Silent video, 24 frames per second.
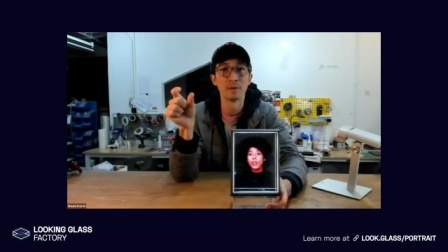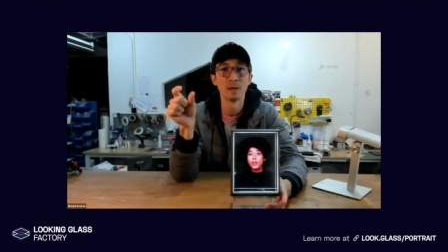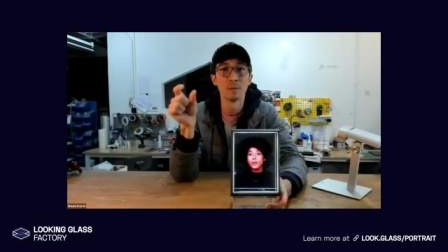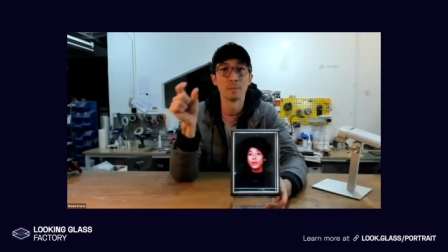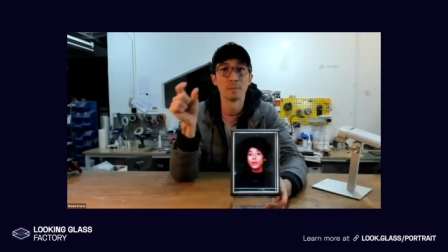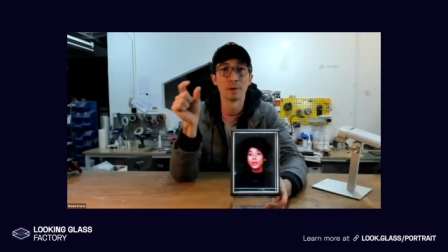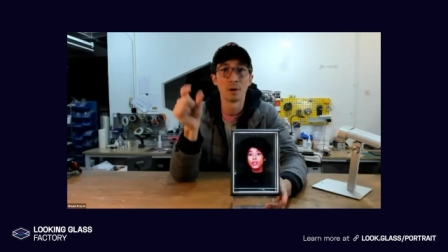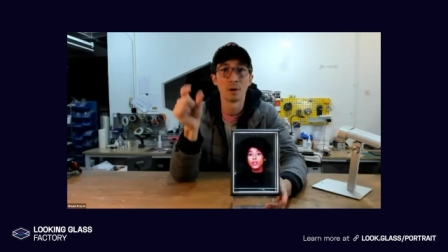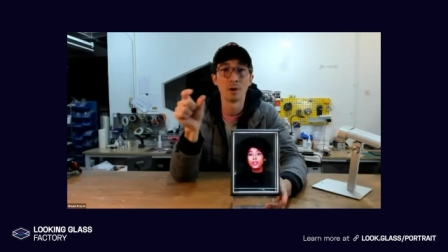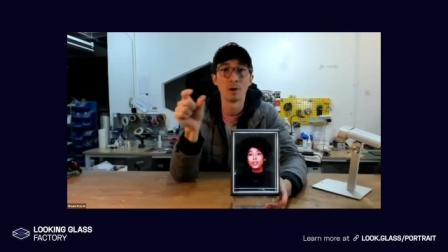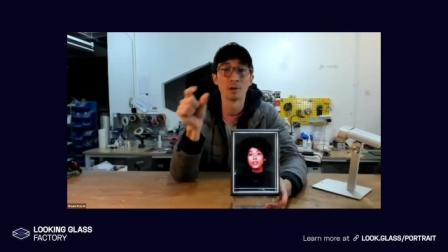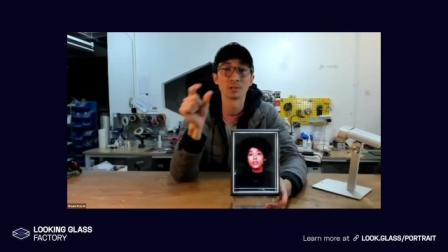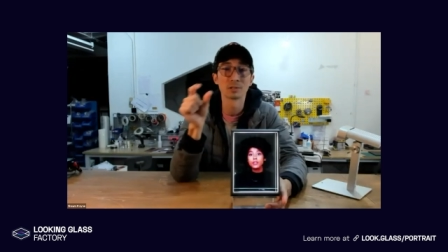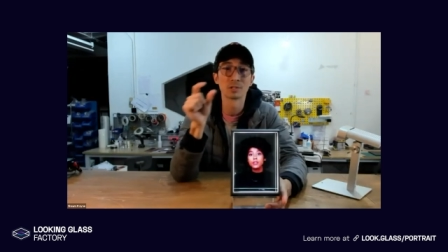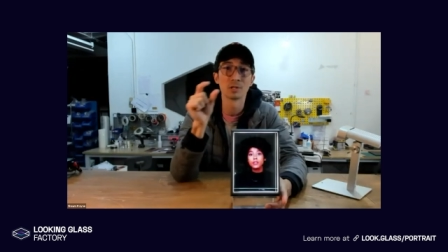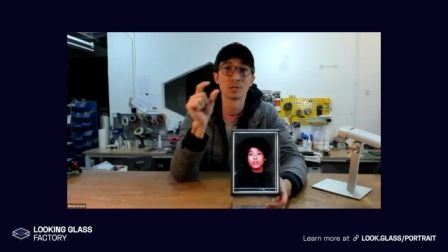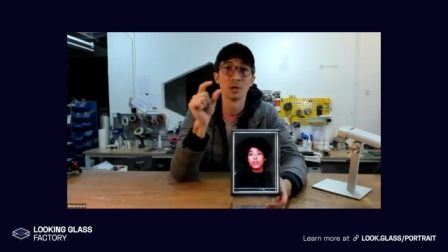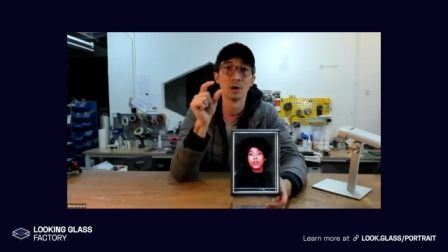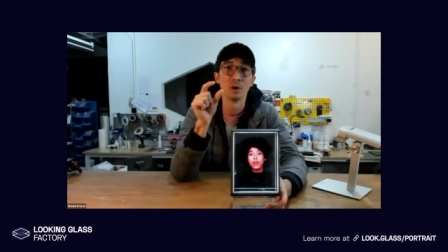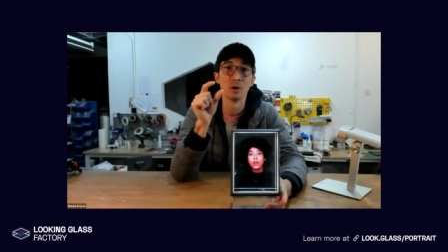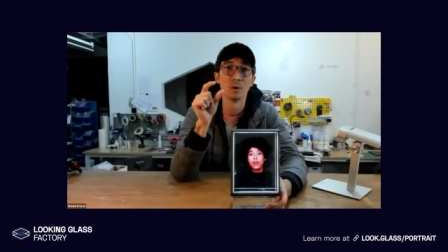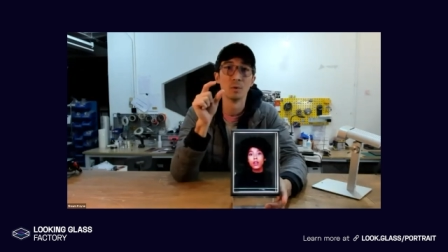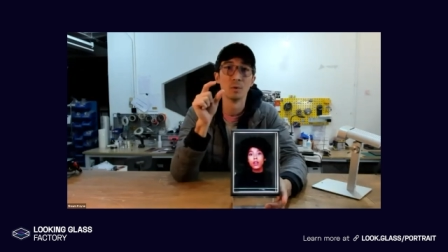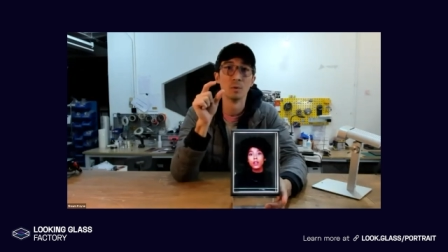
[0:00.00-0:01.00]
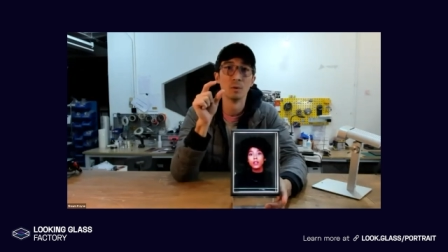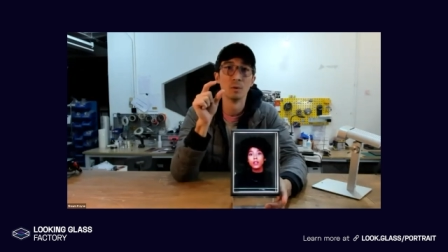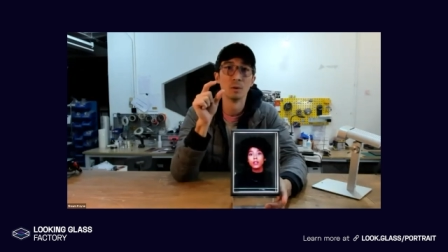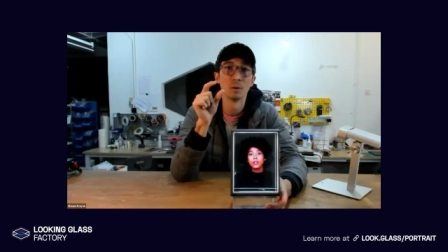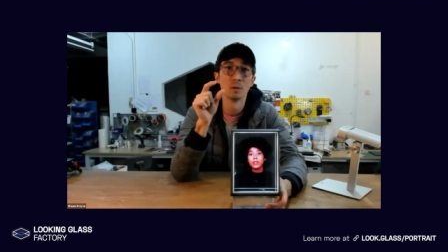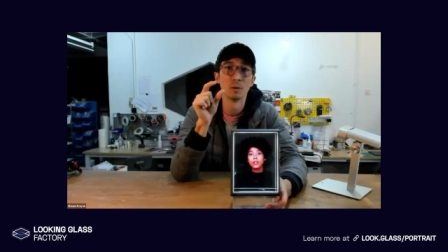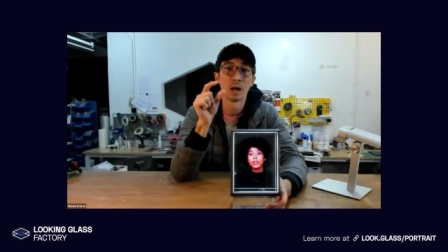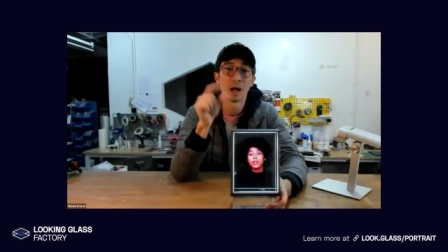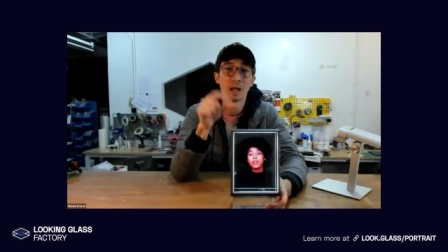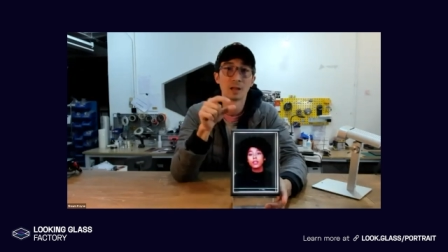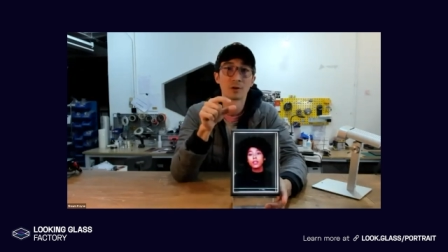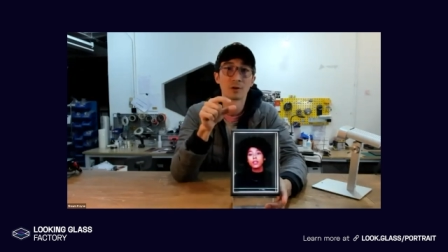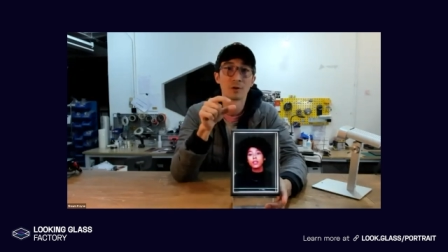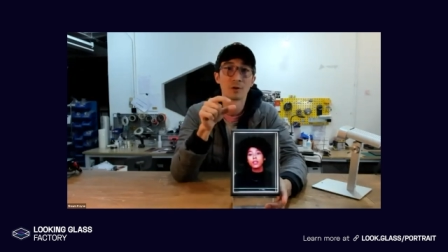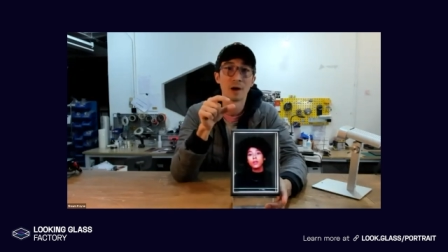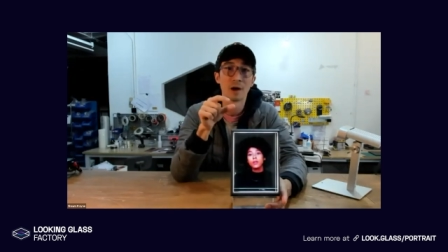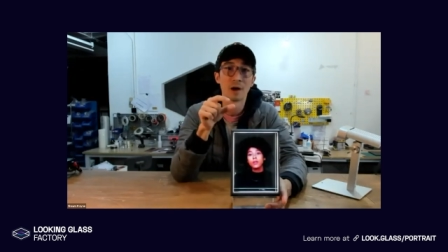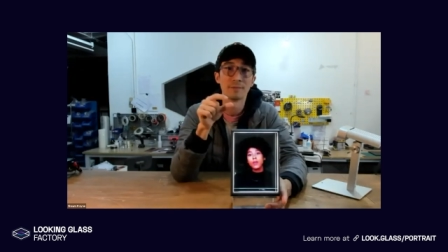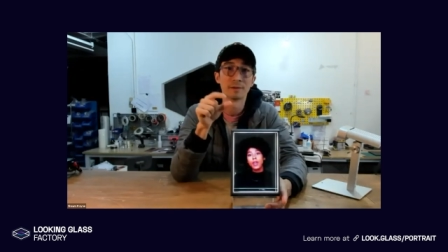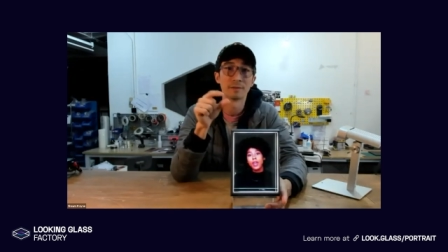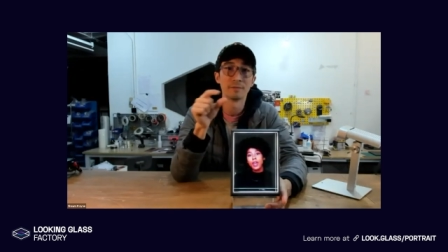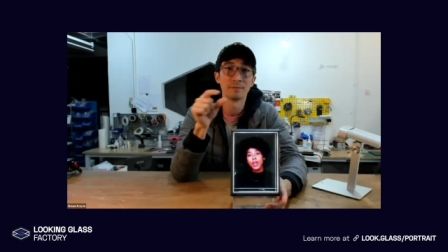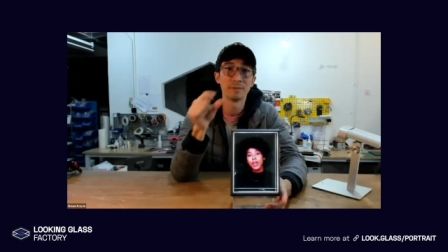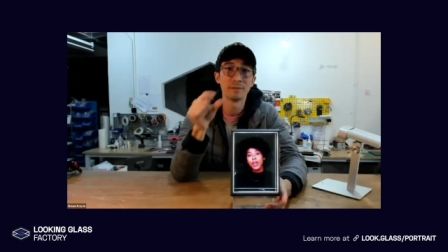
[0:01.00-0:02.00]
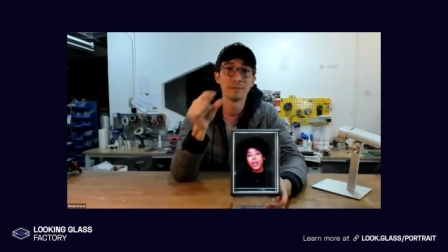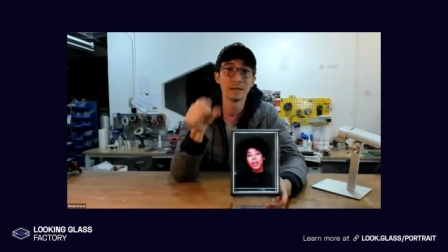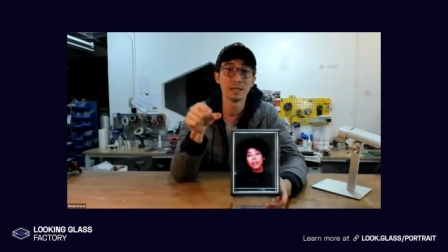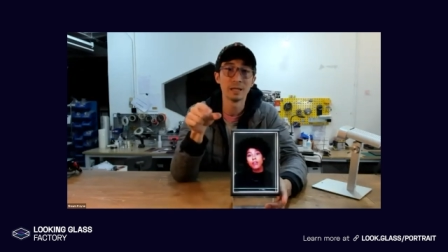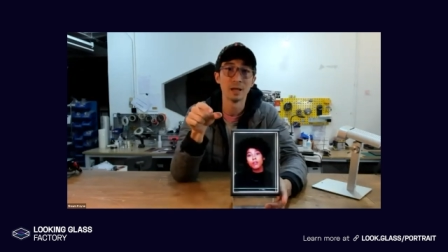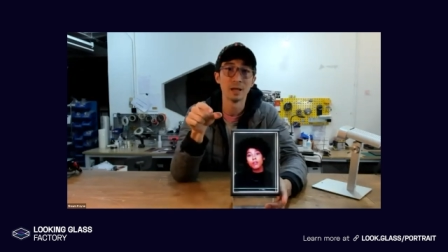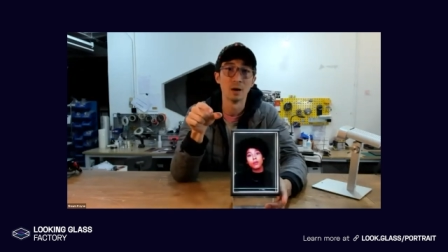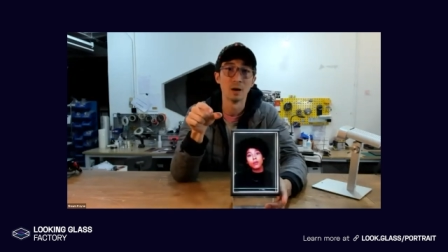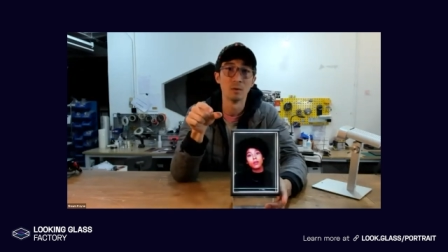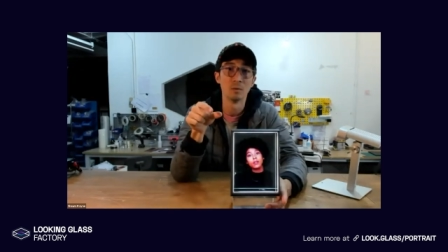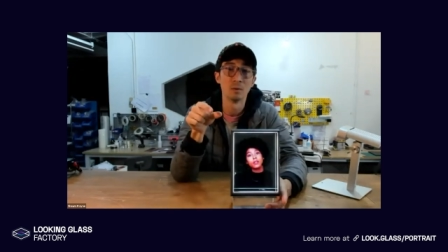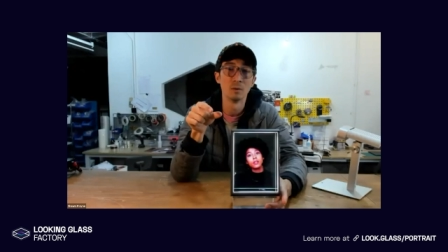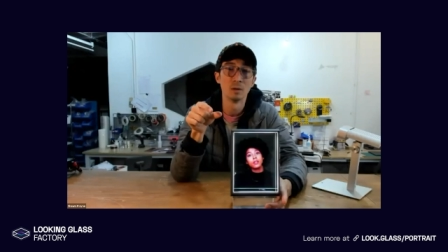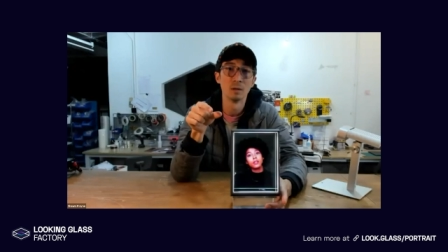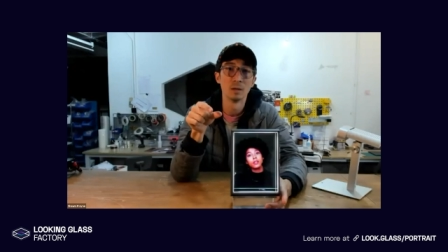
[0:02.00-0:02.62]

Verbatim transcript: but also holographic video.